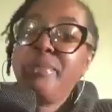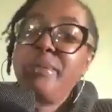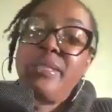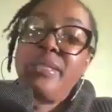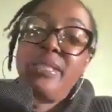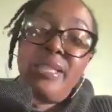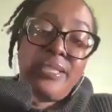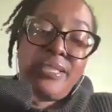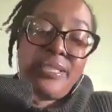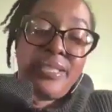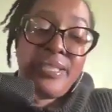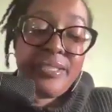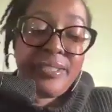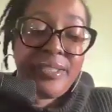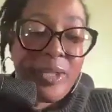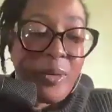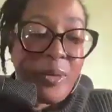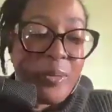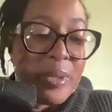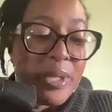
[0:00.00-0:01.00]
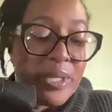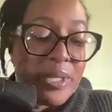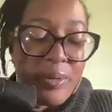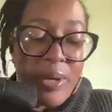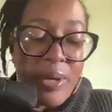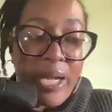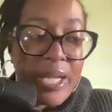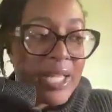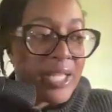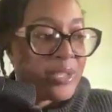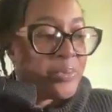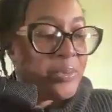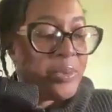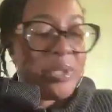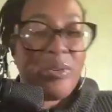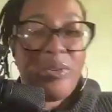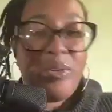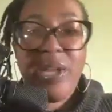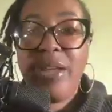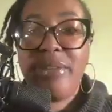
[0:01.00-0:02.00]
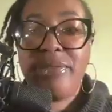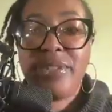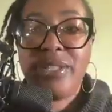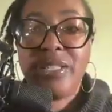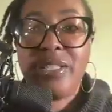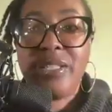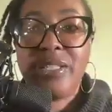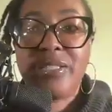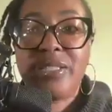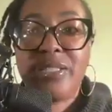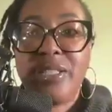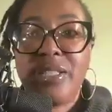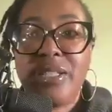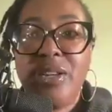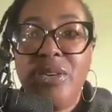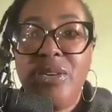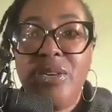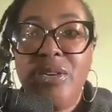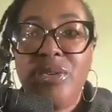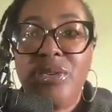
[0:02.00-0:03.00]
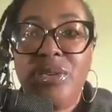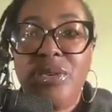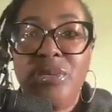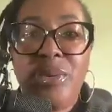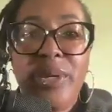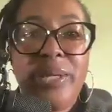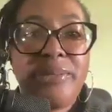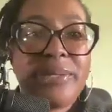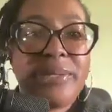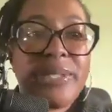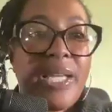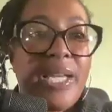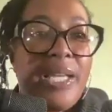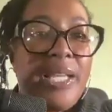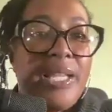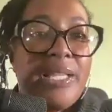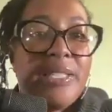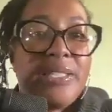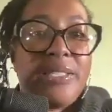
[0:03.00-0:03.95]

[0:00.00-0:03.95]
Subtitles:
Well, listen, so I guess we're gonna have to go on the website